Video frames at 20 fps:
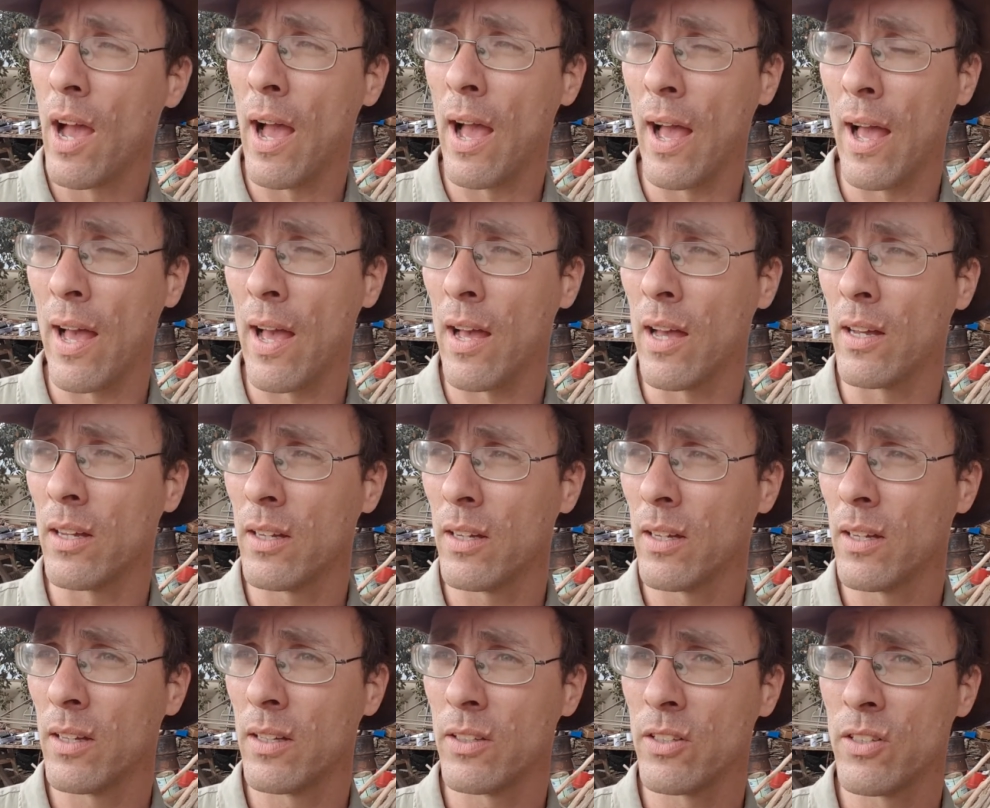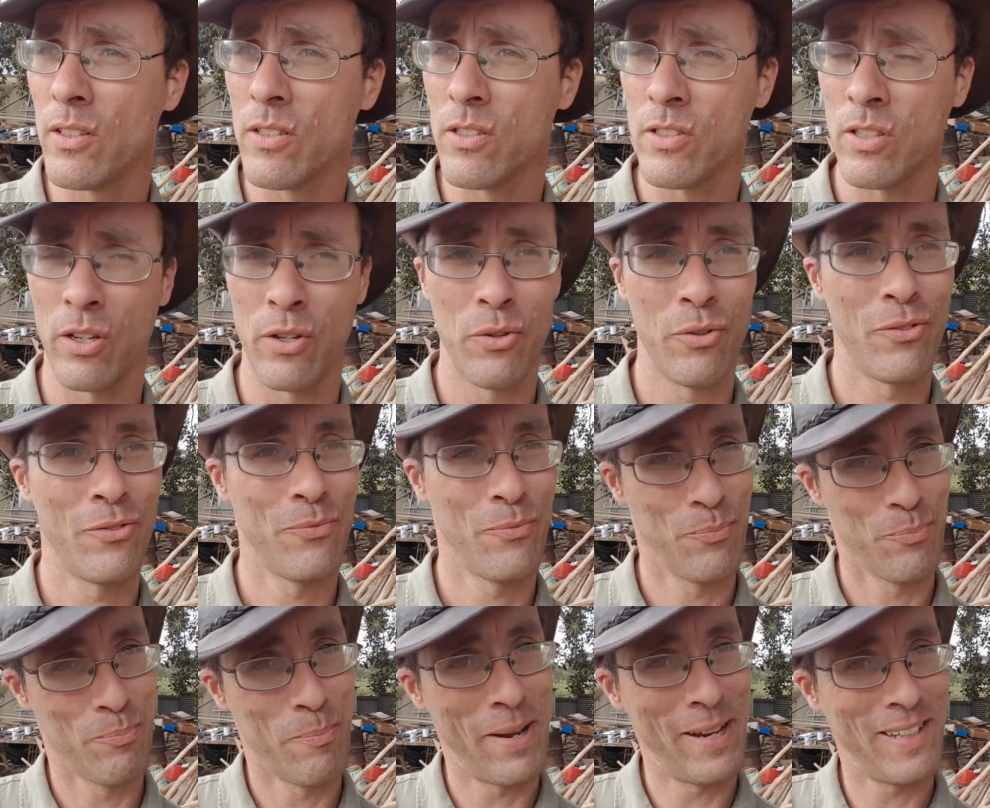Uh, so
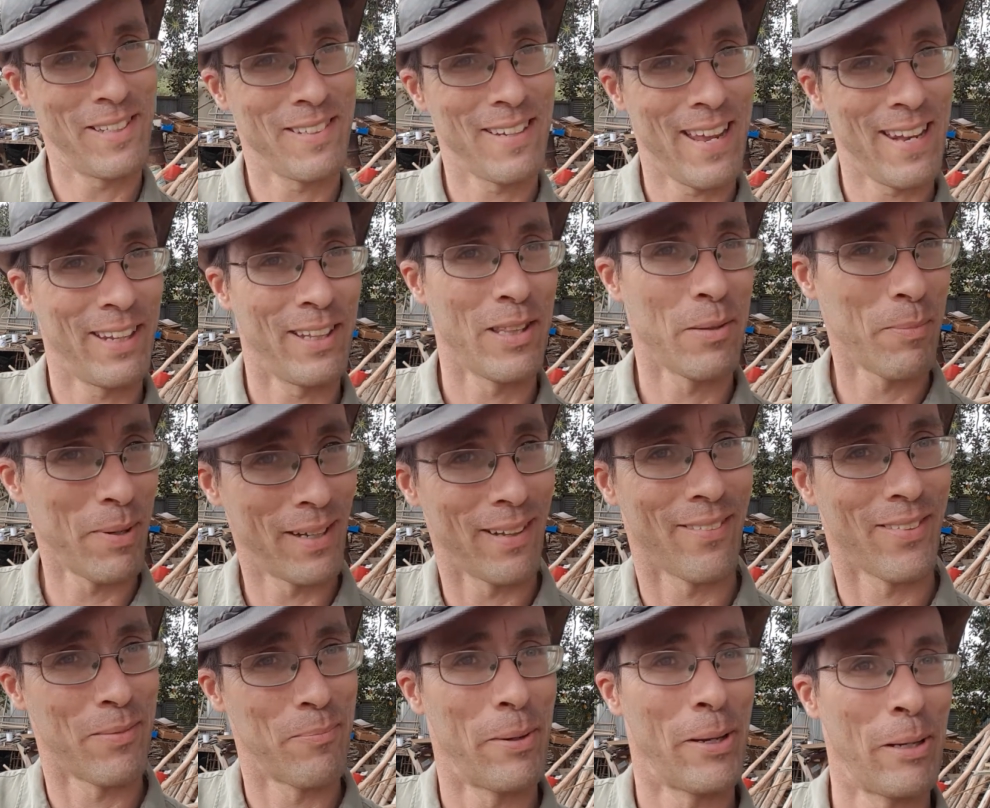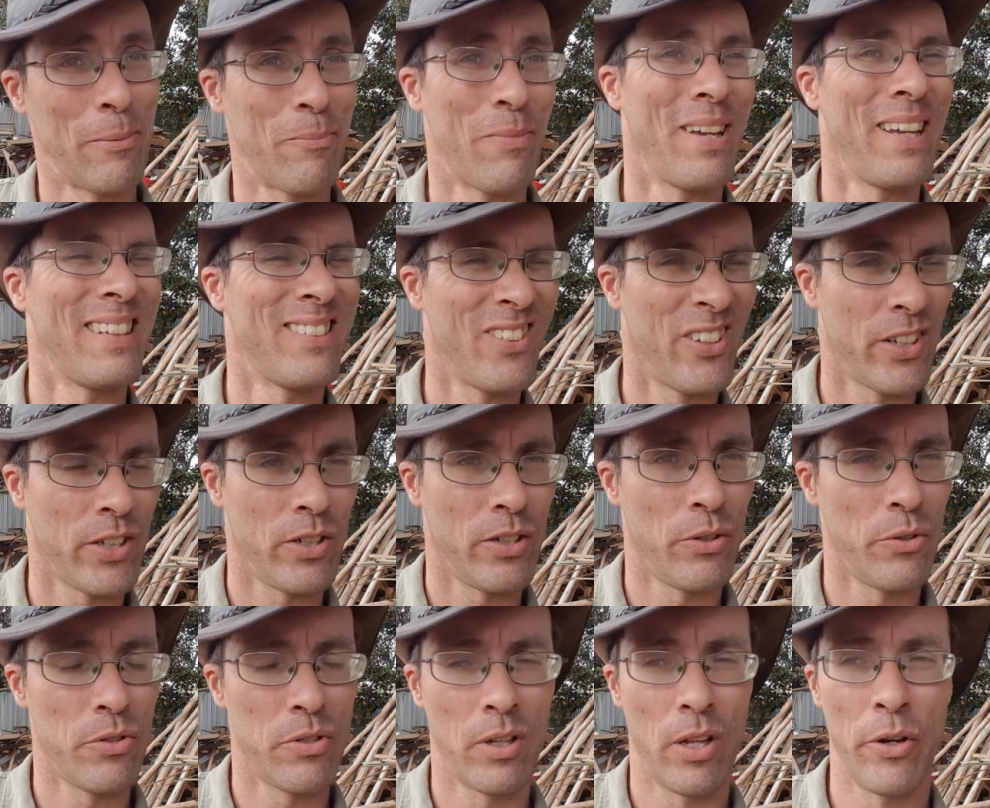me standing in the middle of the beam is not a
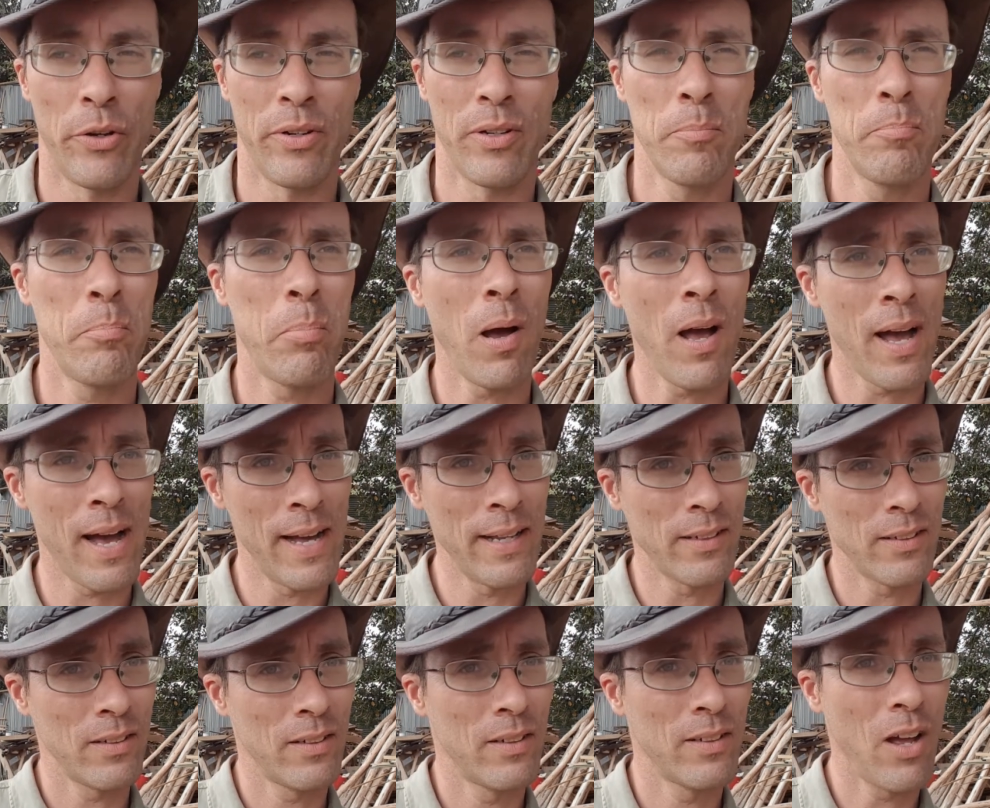huge load, but